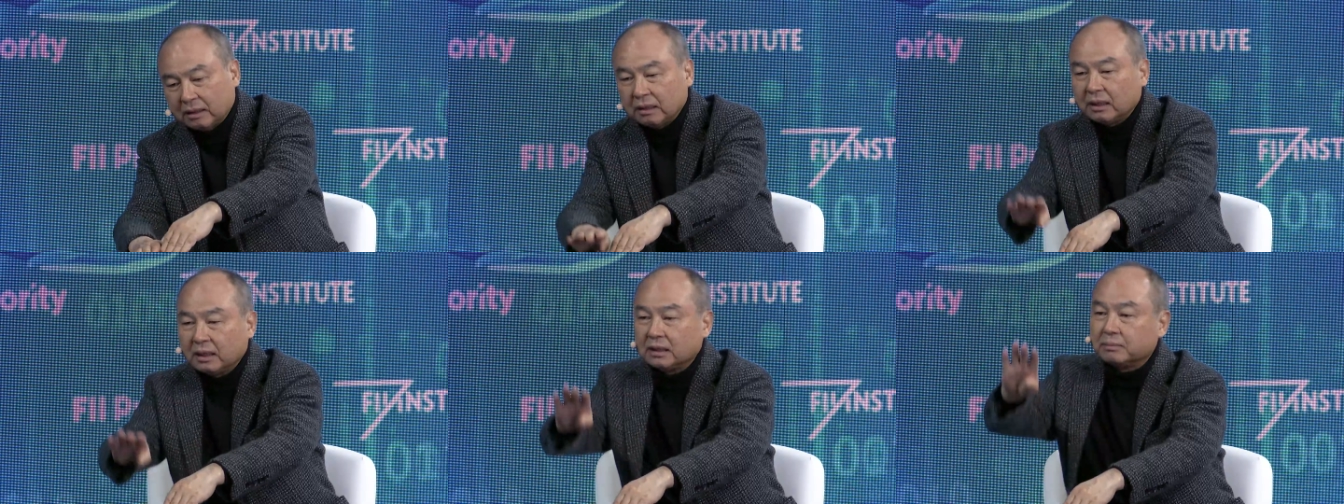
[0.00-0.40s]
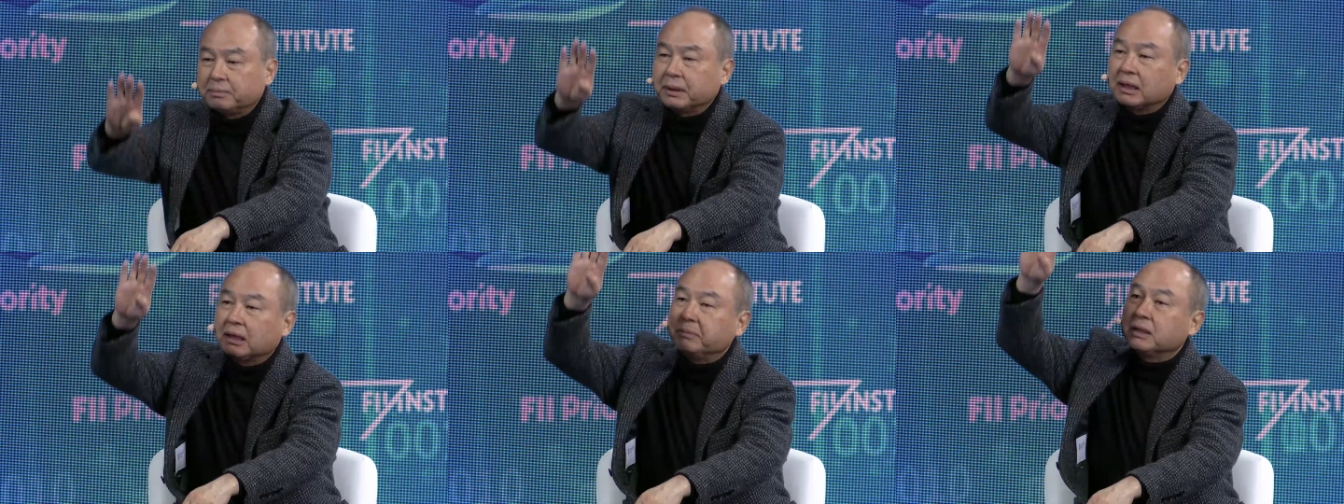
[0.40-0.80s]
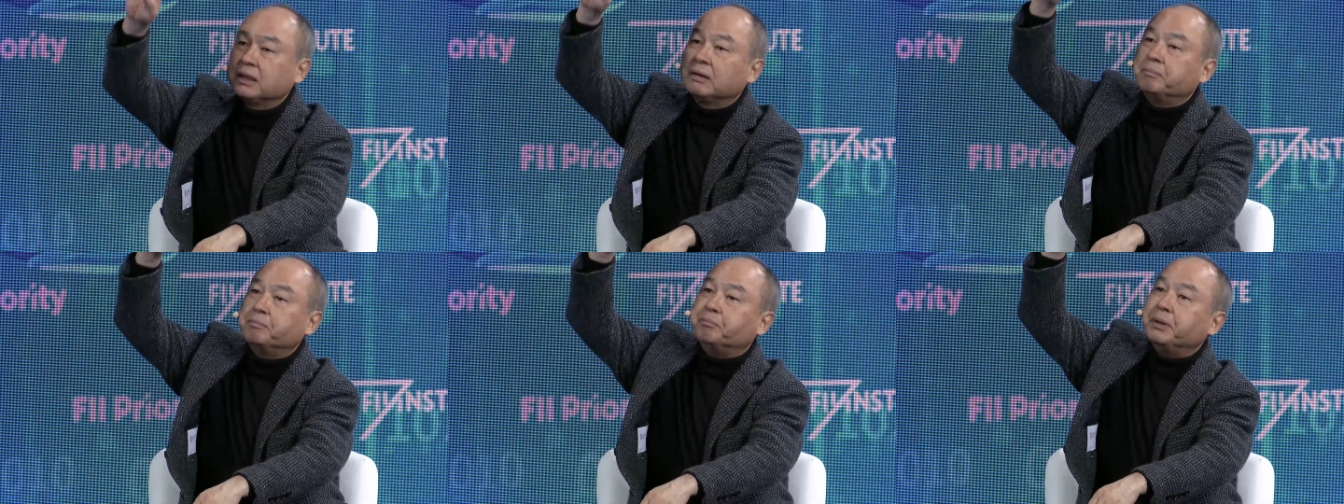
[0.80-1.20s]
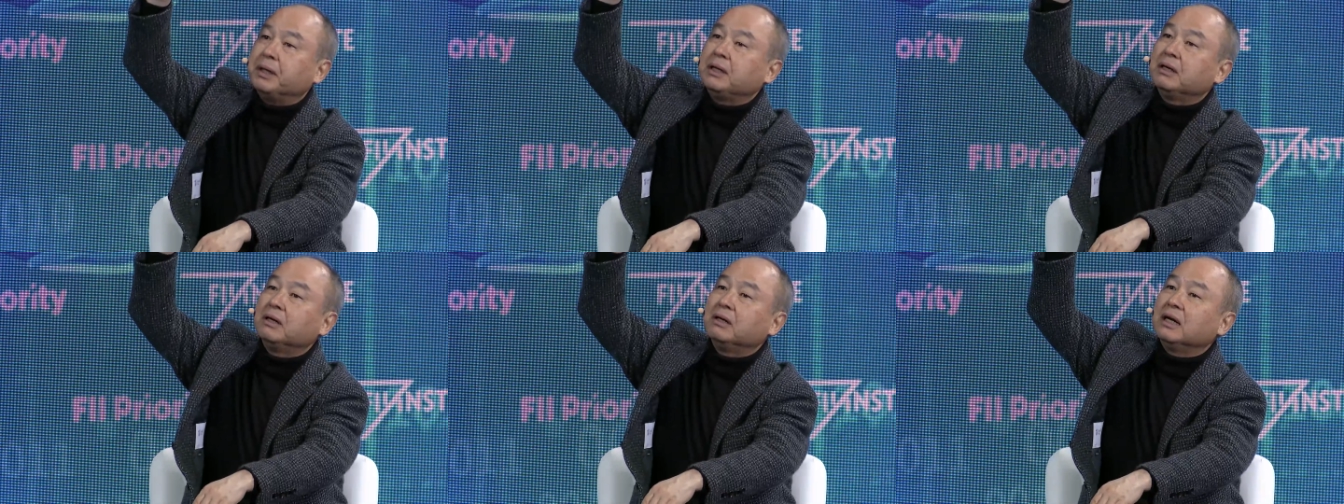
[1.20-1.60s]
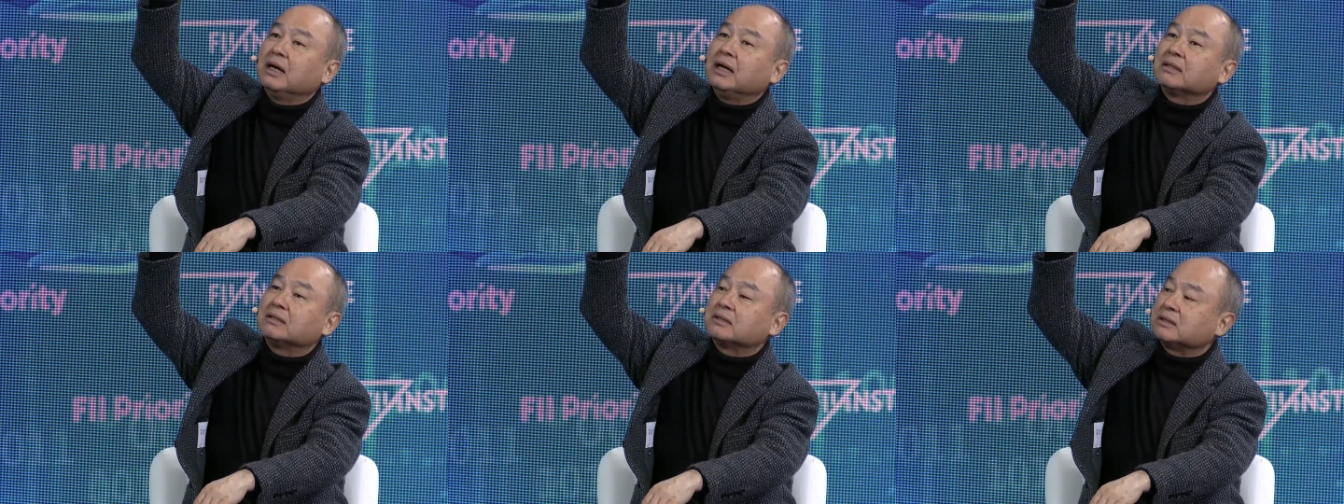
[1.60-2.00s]
is becoming a billion
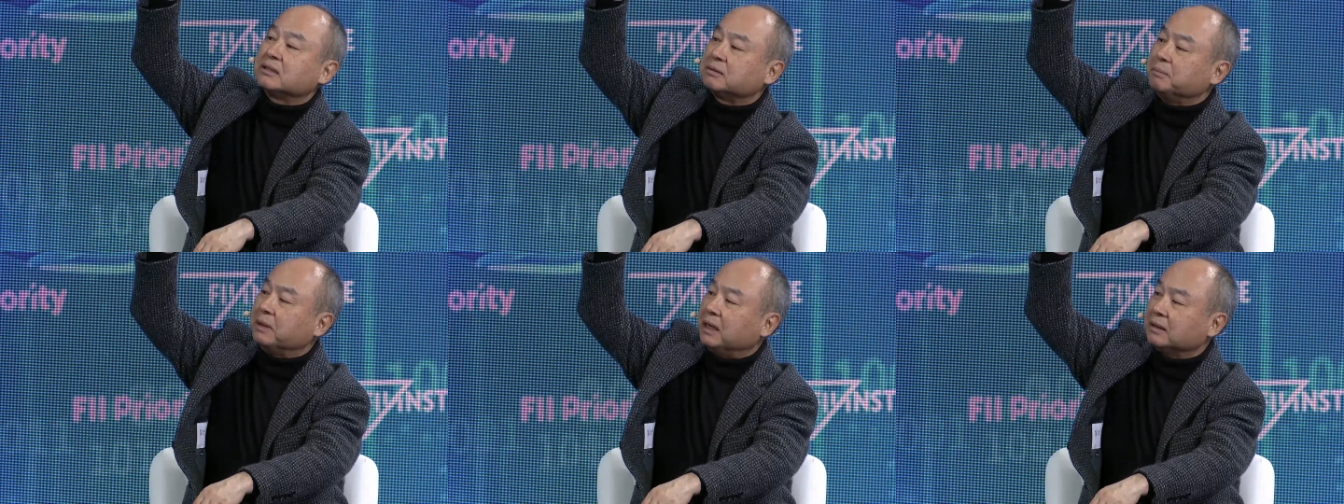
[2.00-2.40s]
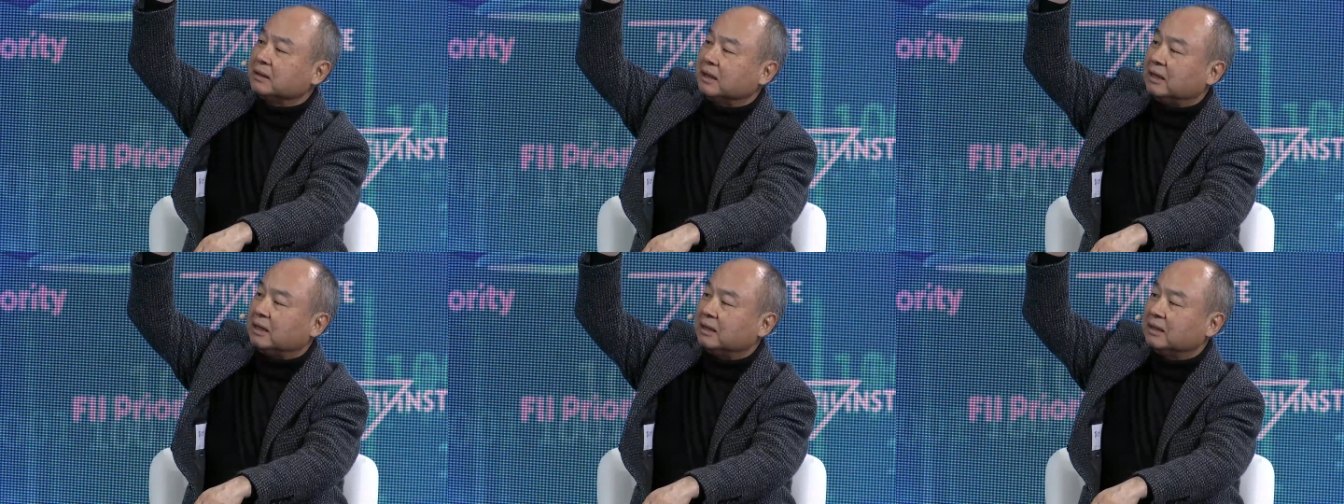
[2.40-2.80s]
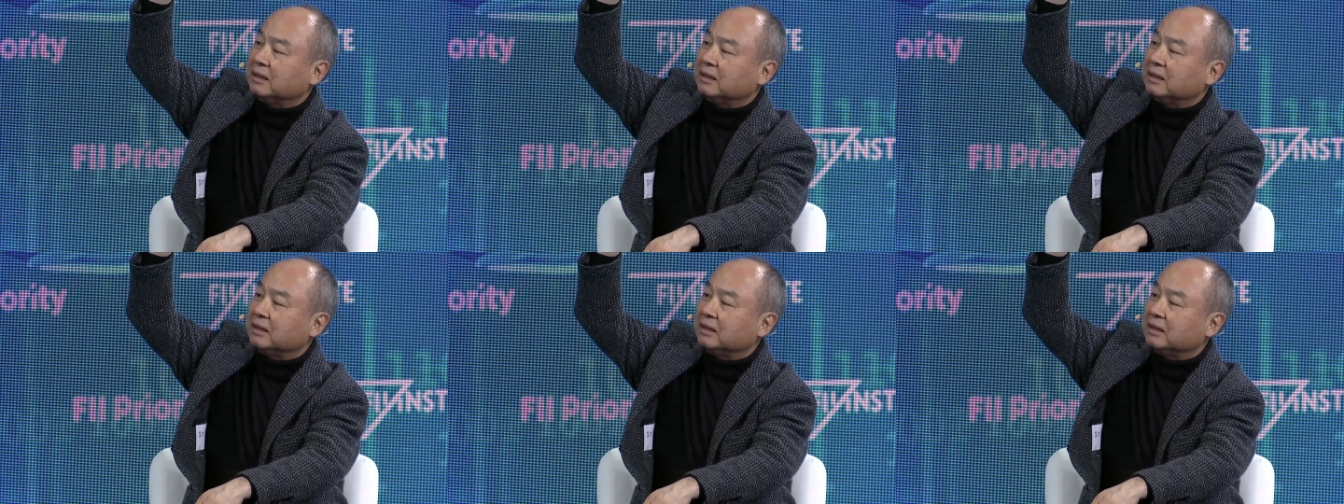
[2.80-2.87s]
X smarter.